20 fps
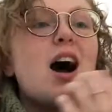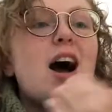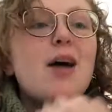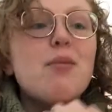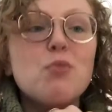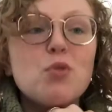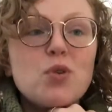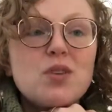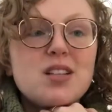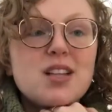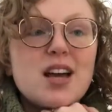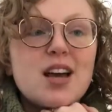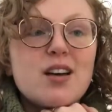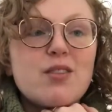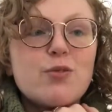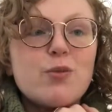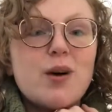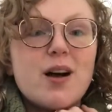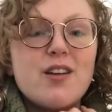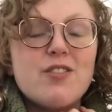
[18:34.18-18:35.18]
I'm going to
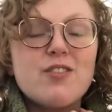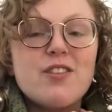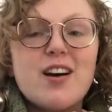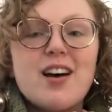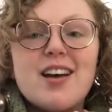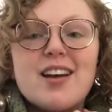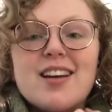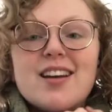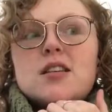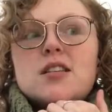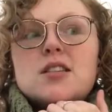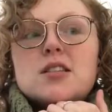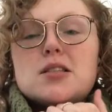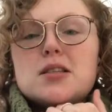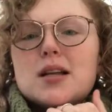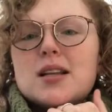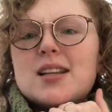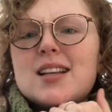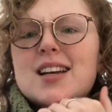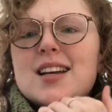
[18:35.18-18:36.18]
have Wi-Fi
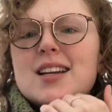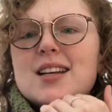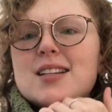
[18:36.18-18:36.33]
Sunday.